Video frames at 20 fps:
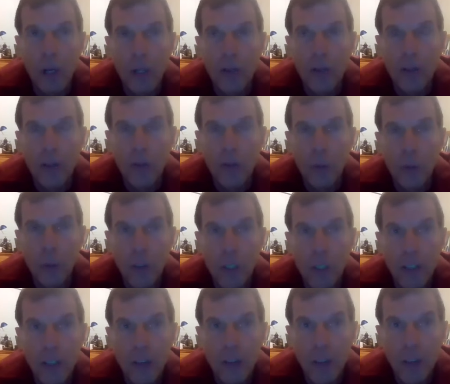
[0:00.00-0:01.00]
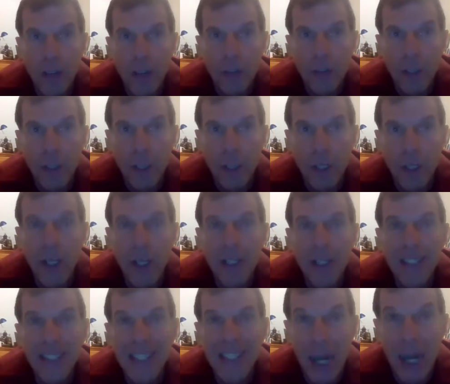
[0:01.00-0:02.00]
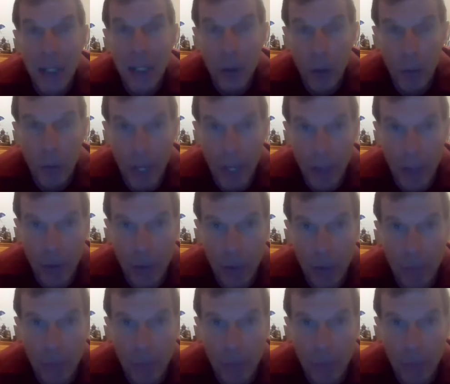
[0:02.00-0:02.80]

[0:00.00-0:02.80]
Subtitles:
under the $1,470 amount